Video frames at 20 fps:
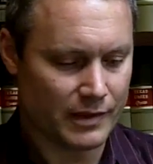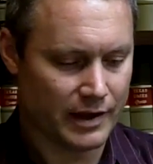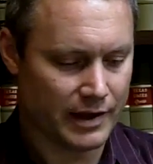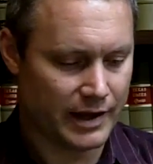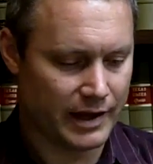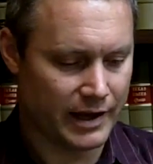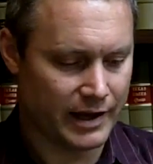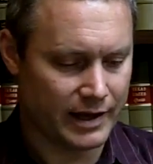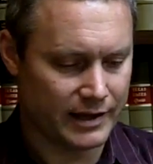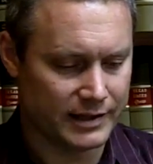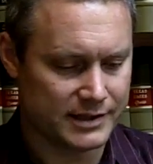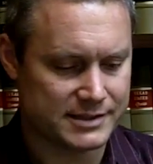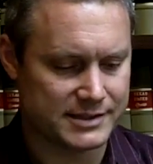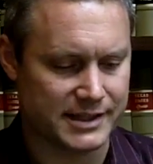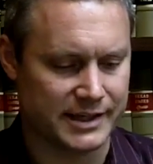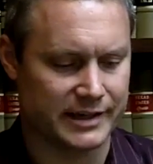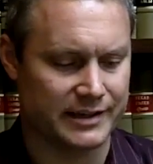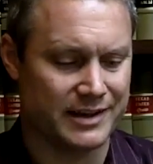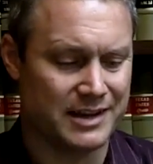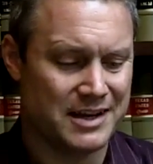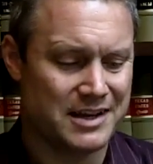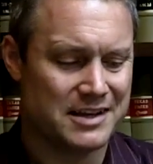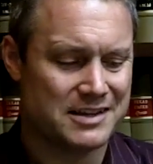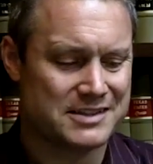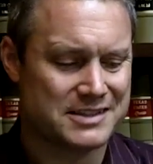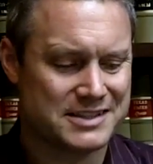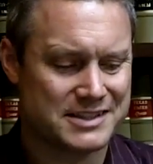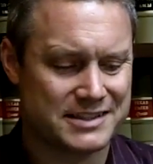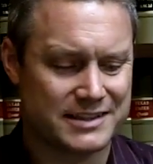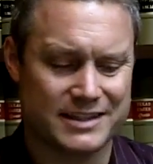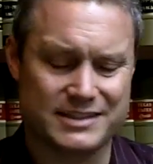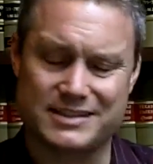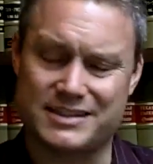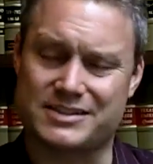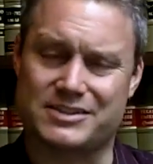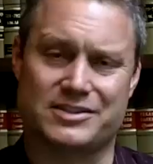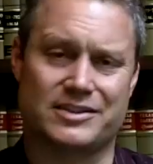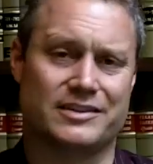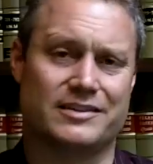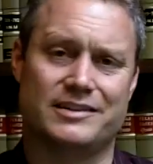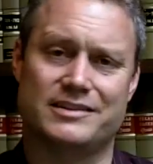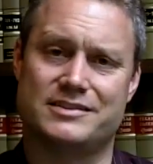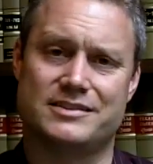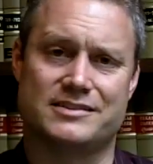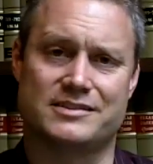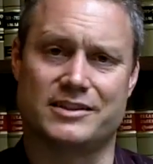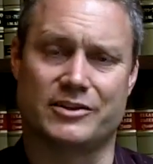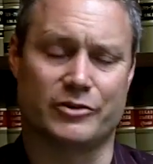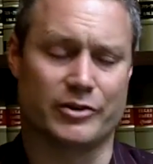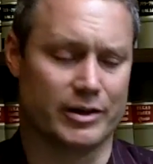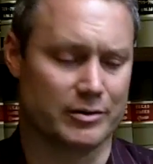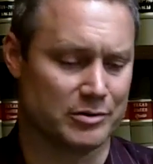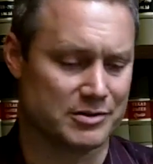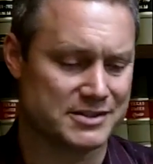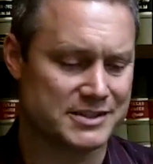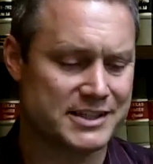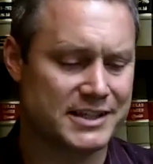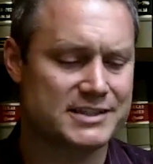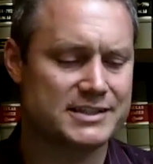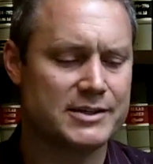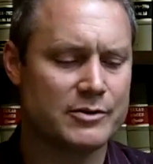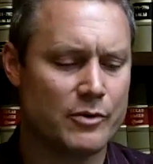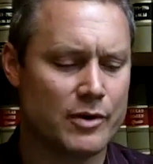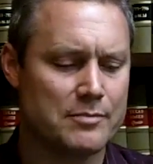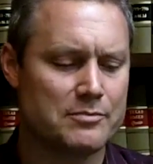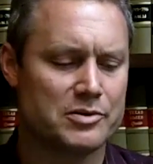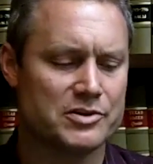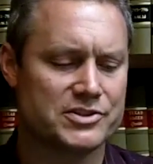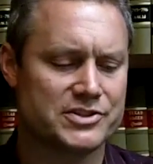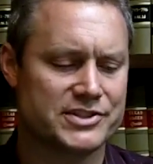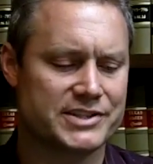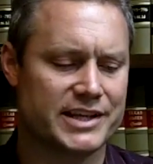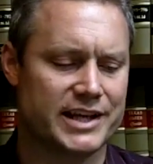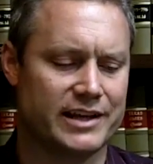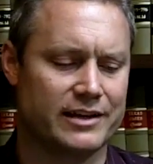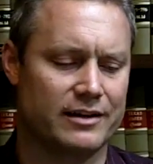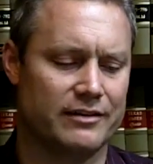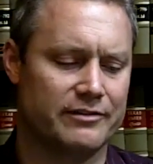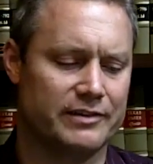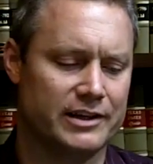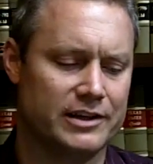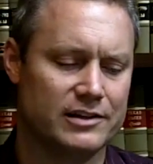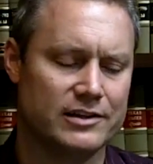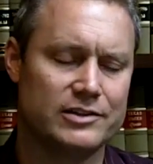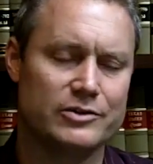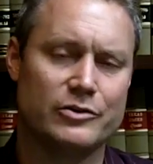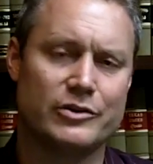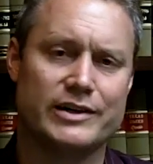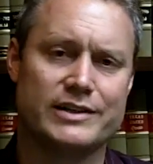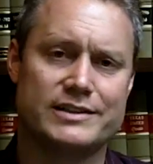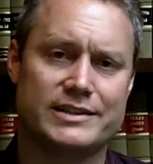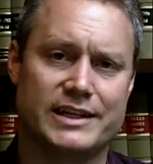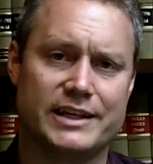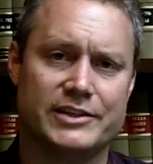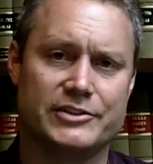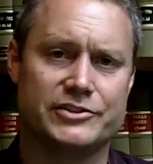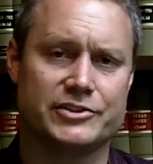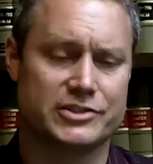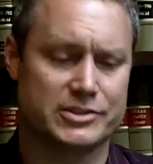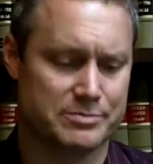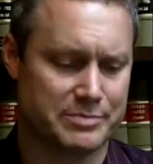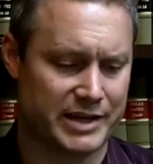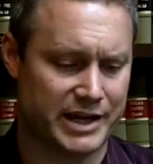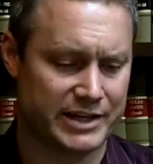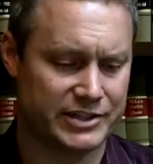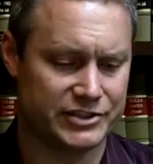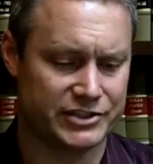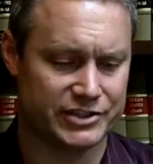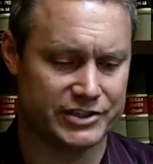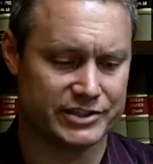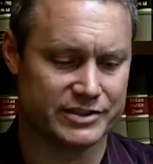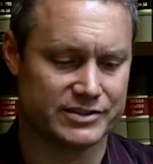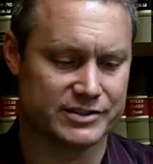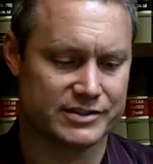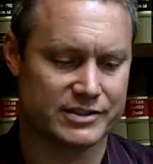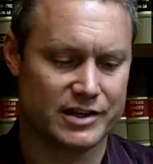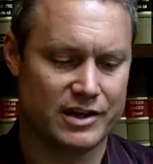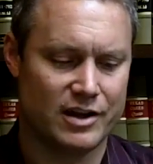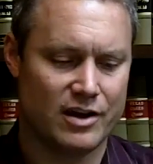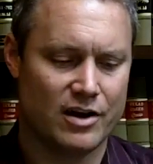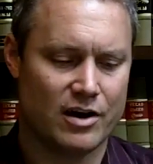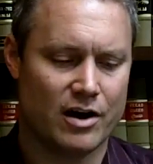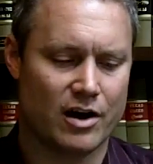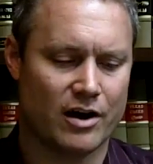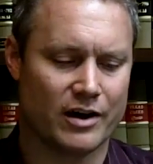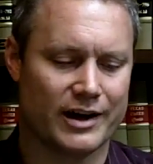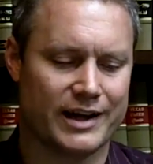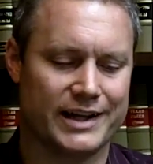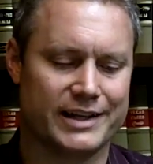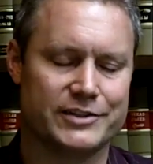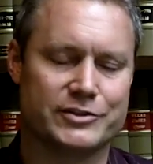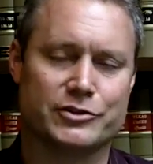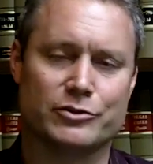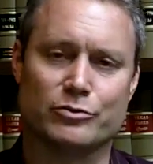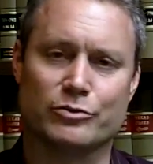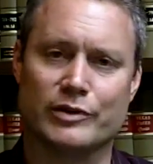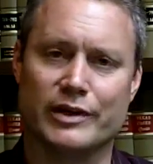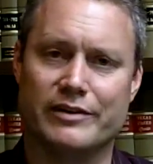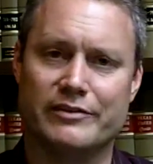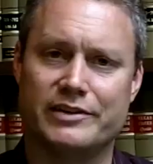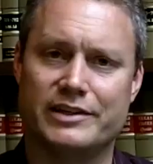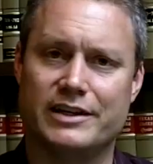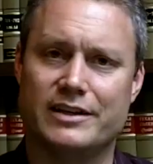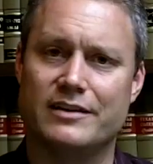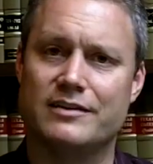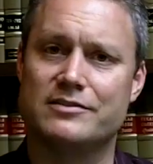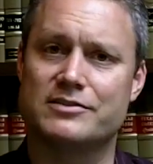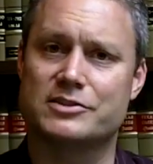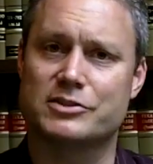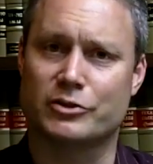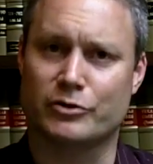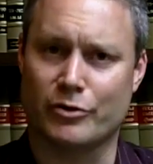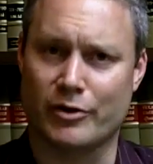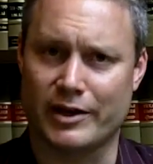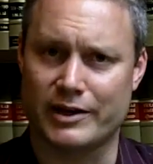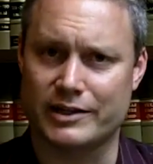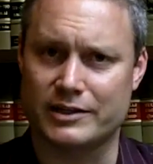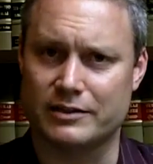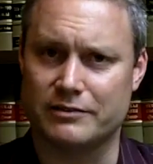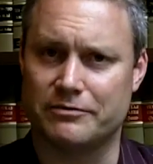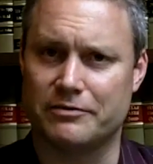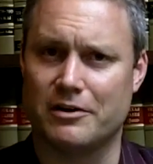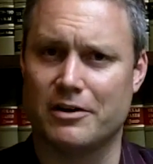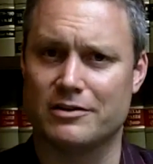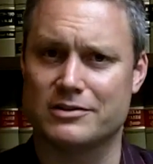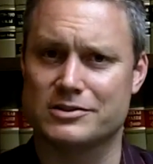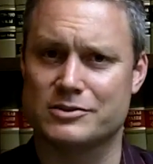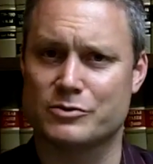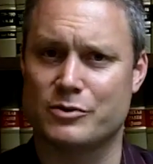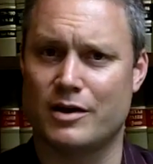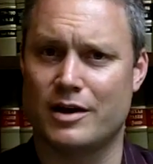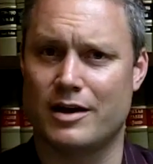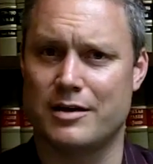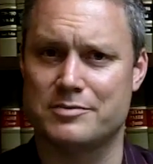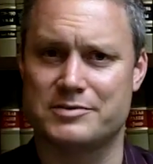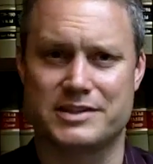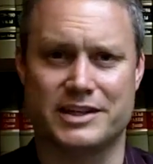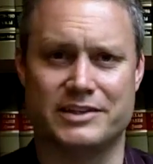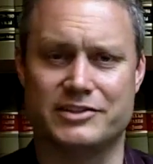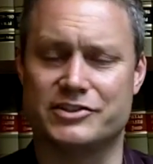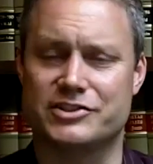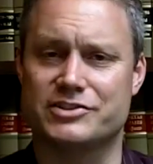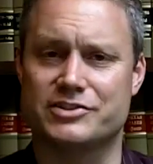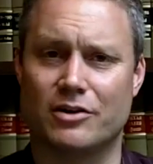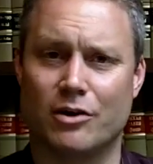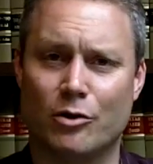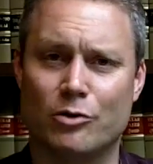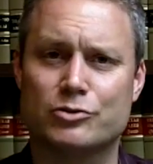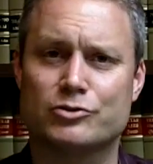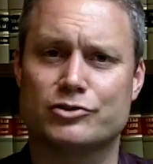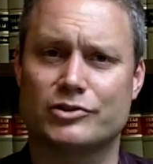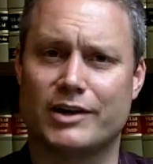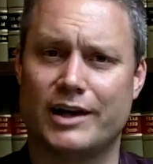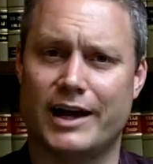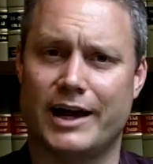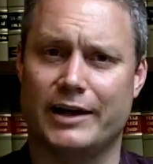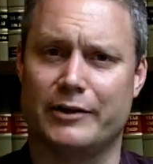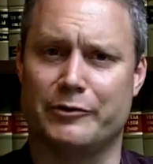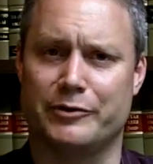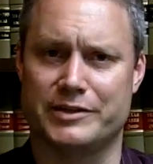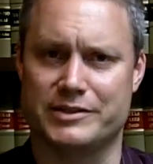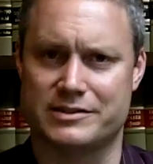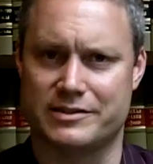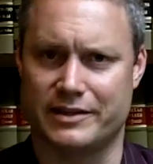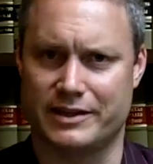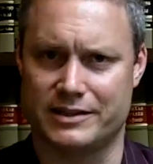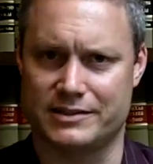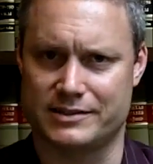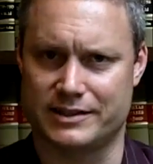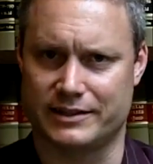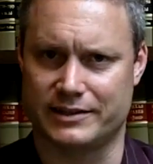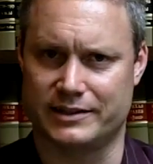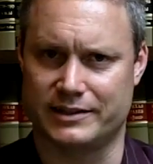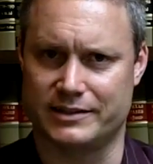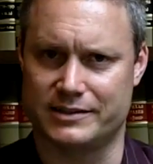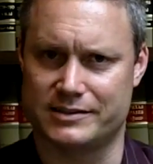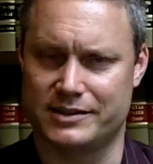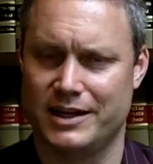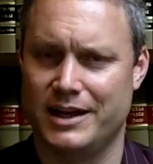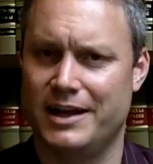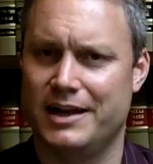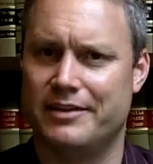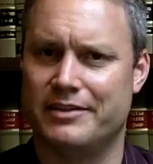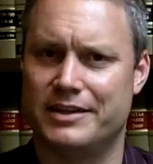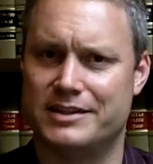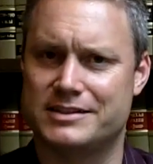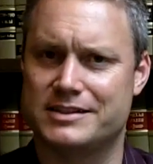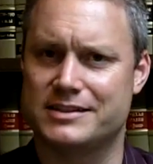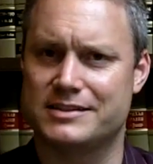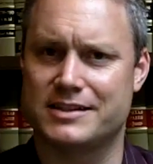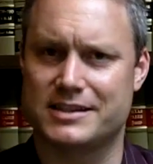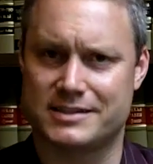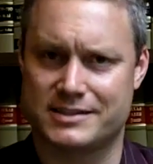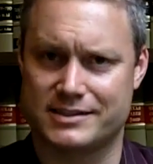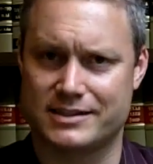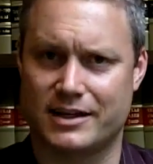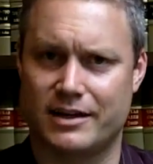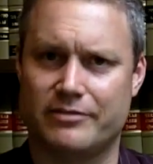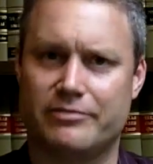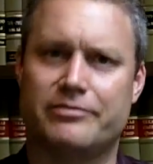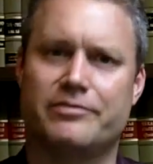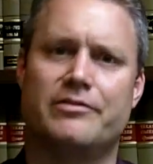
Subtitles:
And let's see, this is incredible. 61% of Illinois teachers' pensions are in derivatives, credit default swaps, and just ultra high risk things like this. This is the stuff